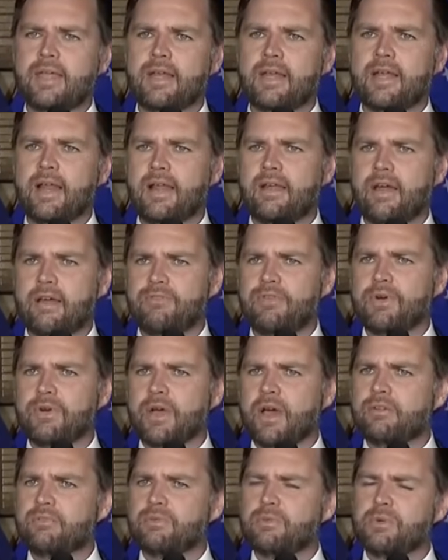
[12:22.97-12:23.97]
and I feel
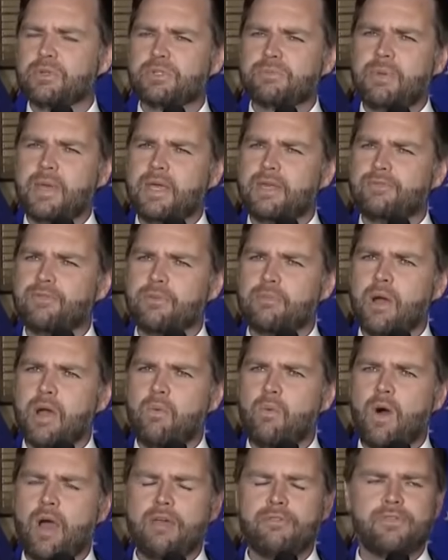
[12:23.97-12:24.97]
comfortable speaking for my
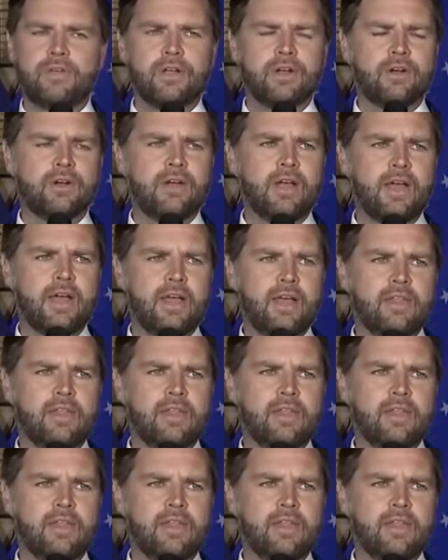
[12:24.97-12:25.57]
wife here,